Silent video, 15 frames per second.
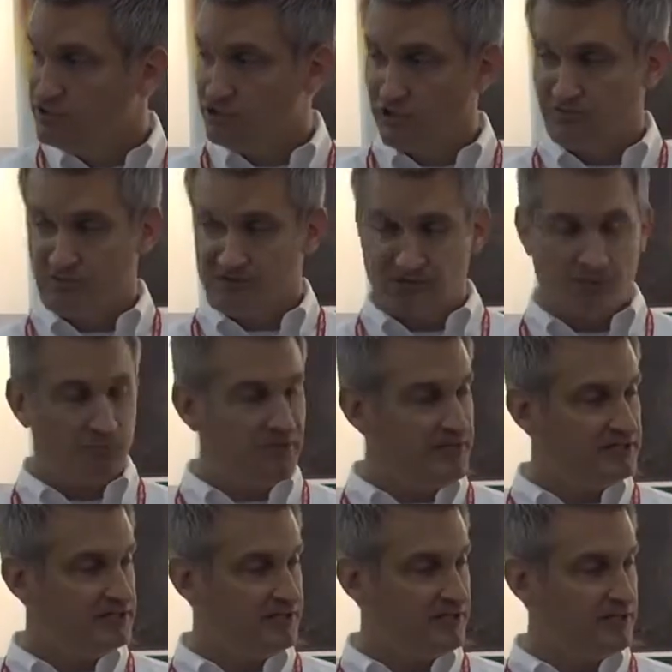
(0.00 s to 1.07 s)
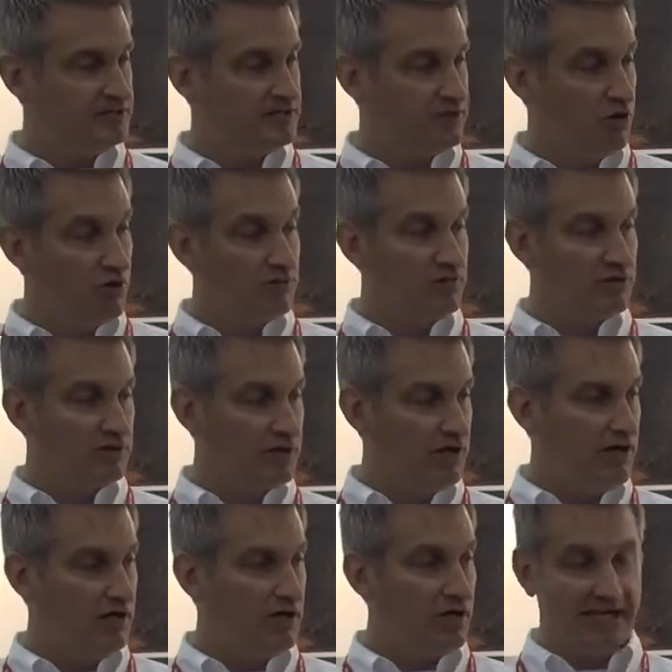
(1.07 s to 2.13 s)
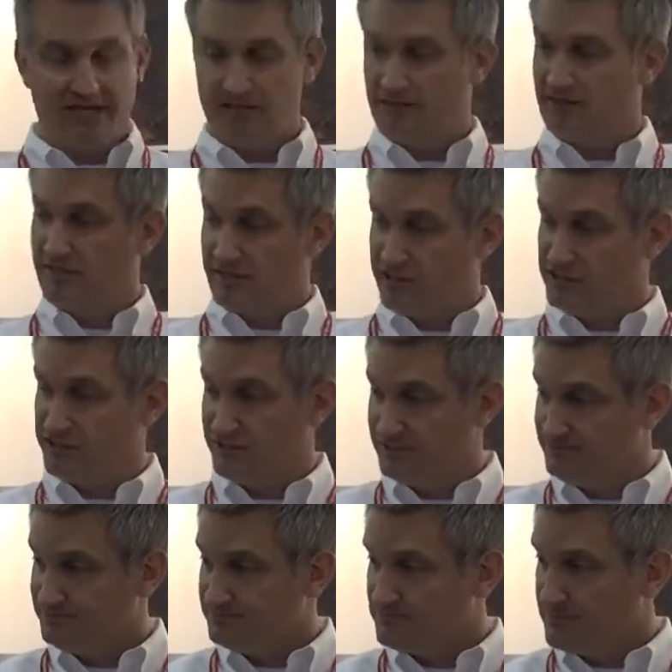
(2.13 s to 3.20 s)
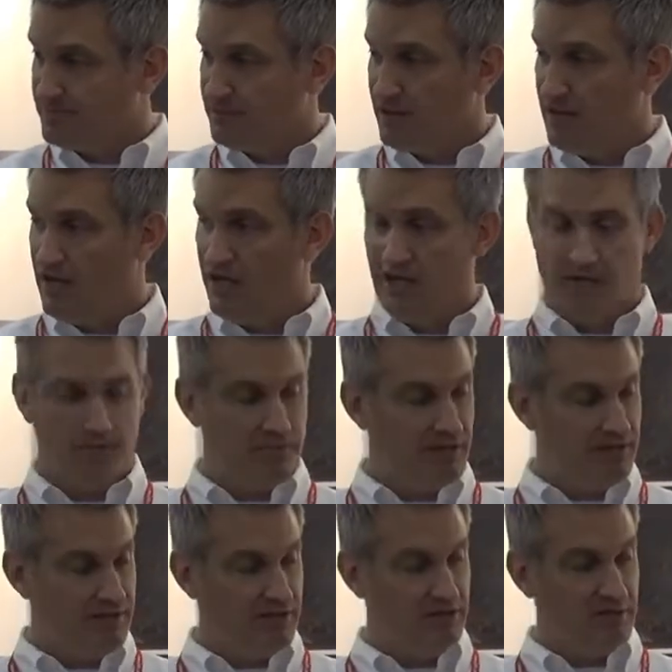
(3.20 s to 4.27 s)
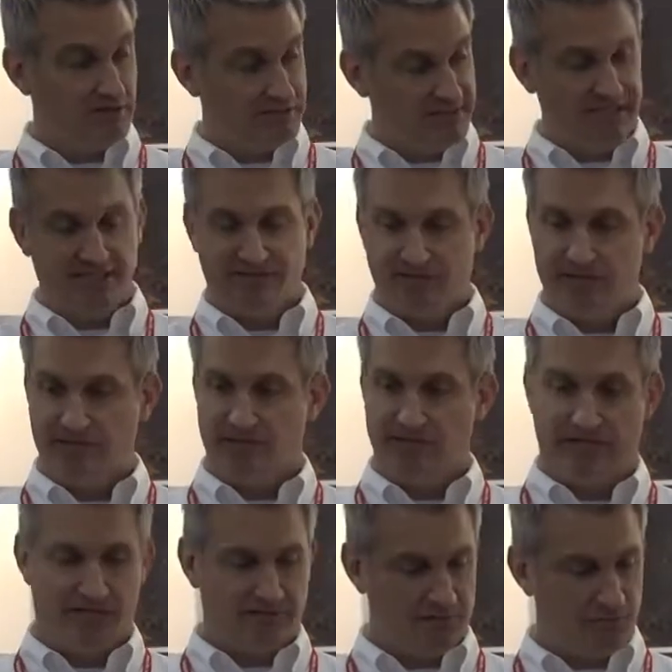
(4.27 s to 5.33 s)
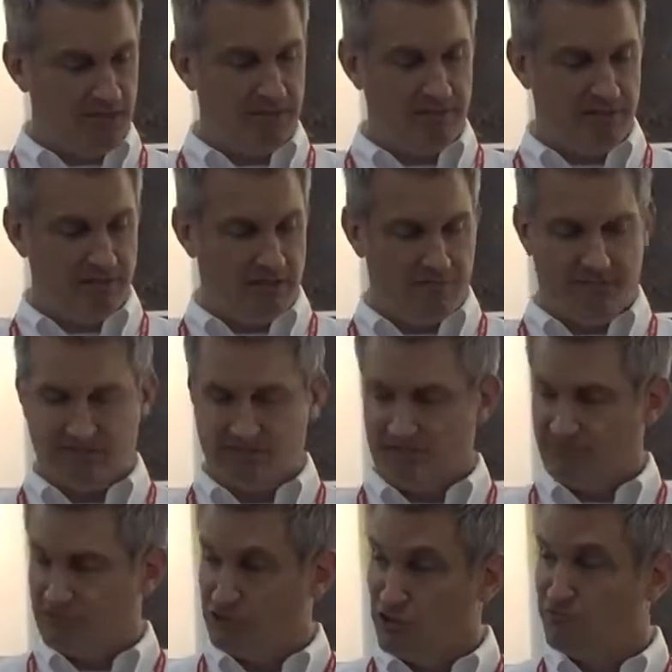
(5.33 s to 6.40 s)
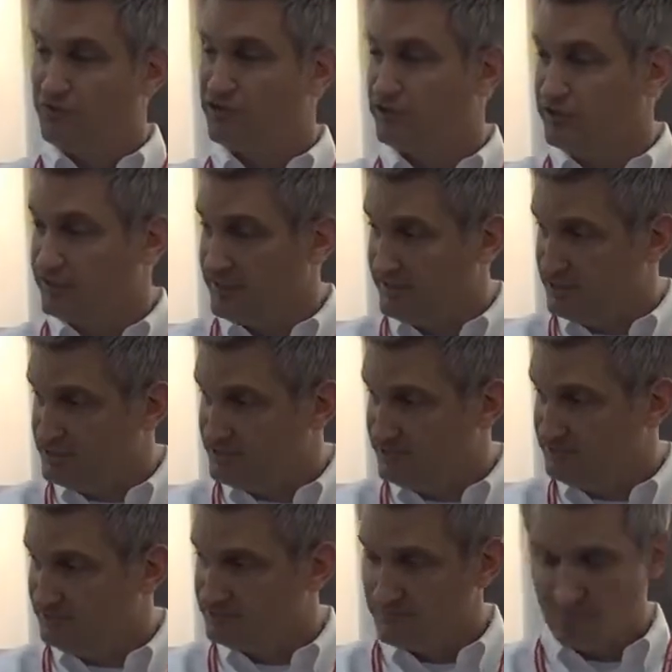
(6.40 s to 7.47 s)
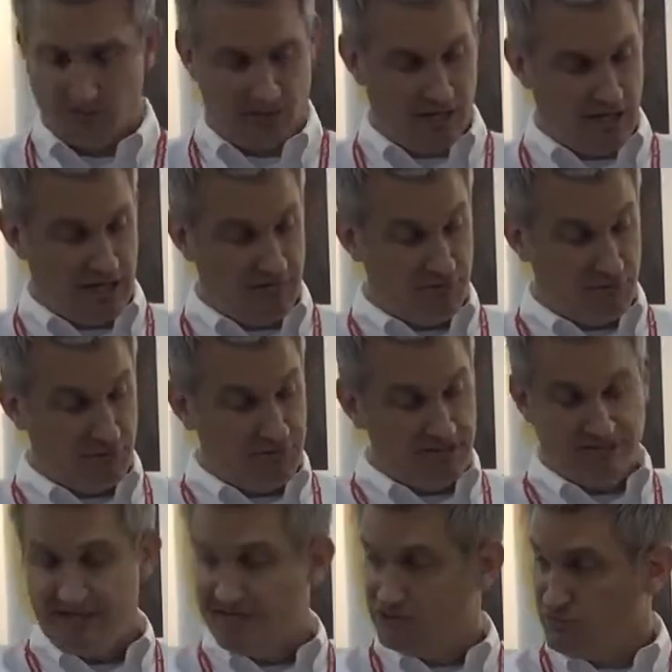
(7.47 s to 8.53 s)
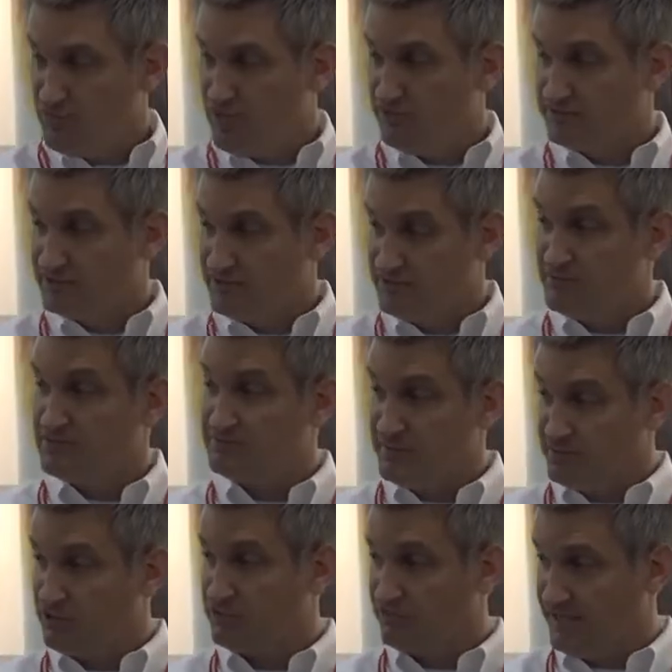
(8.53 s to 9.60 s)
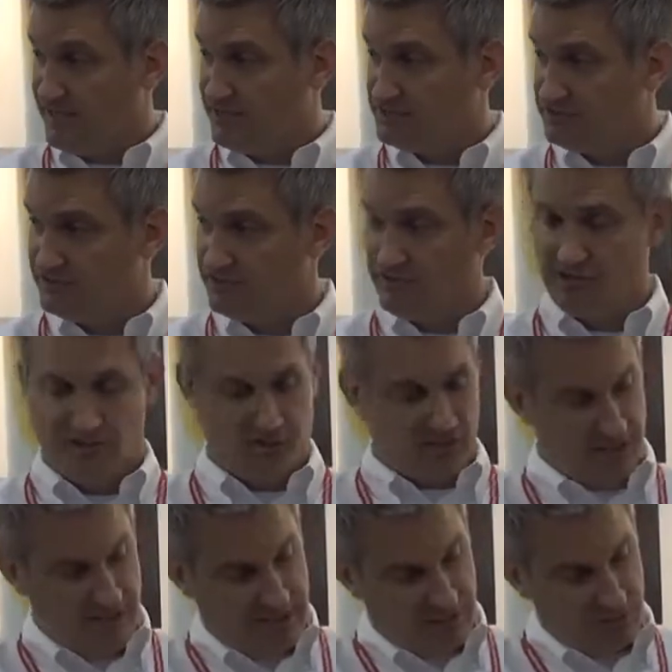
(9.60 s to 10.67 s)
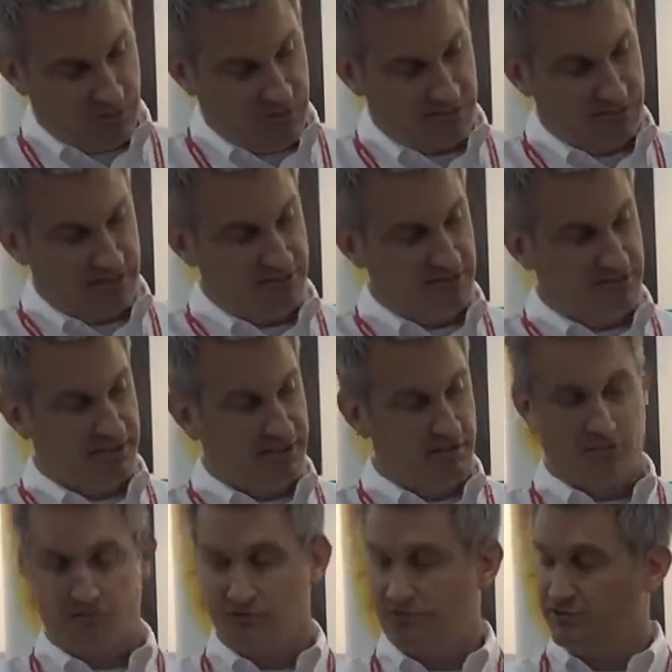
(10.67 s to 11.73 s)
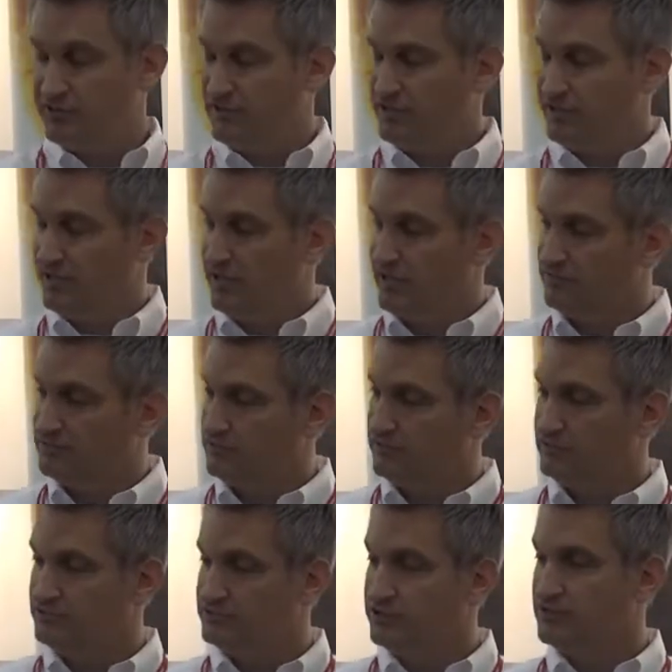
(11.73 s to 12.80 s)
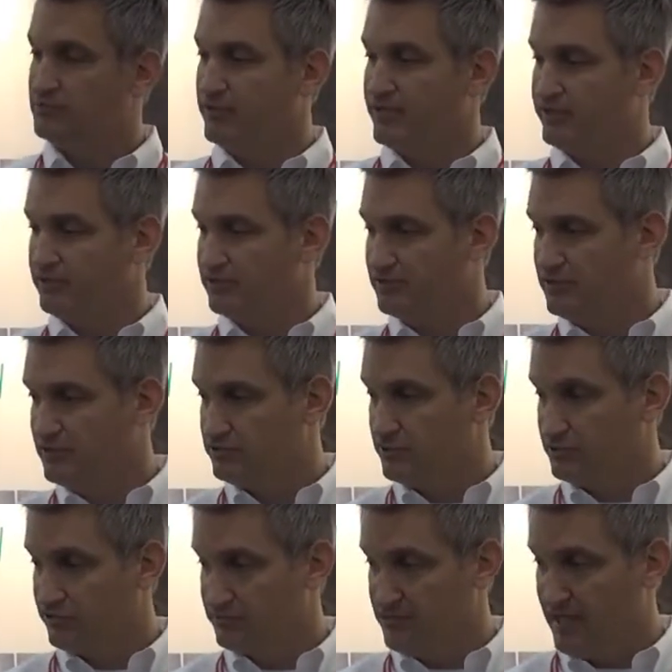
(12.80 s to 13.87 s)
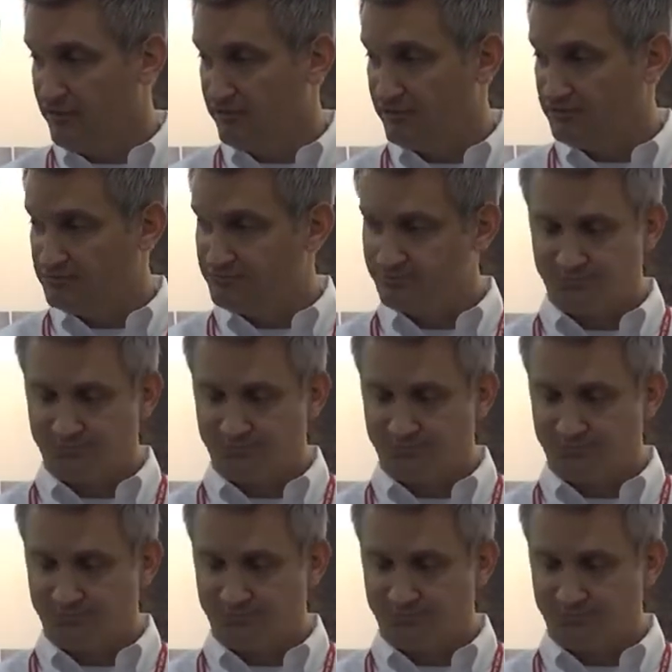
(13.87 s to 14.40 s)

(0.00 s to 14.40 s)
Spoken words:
So if for some reason there's an over light condition, and then it sees it and it says, wait a minute, let me see if there's an overcurrent condition. If there is that as well, it says it must be an arc flash, then that's when it sends a signal to the circuit breaker to remove power.